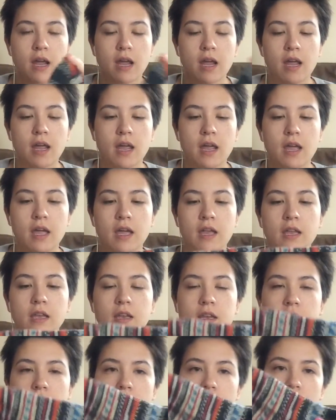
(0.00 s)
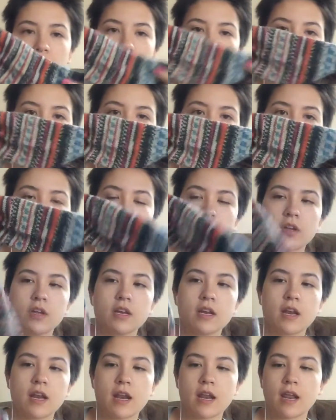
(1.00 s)
and knit on the foot,
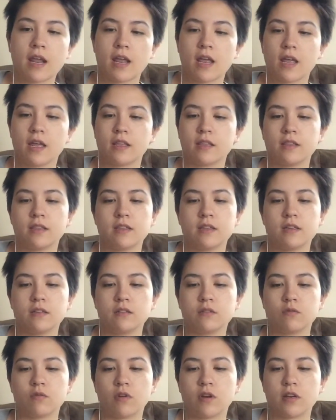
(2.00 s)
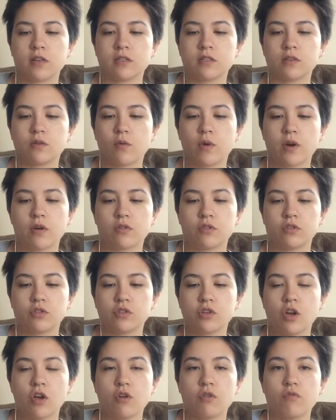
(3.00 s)
and these were a squared
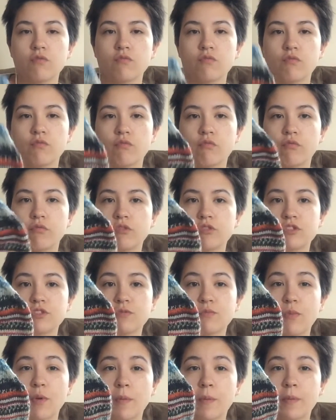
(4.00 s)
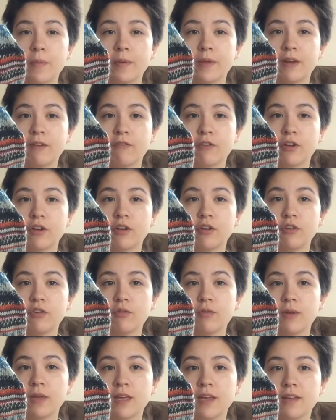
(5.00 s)
toe, which I'm probably never going to
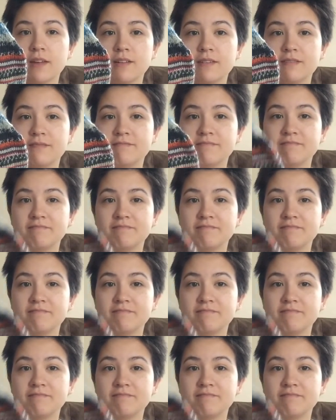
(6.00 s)
do again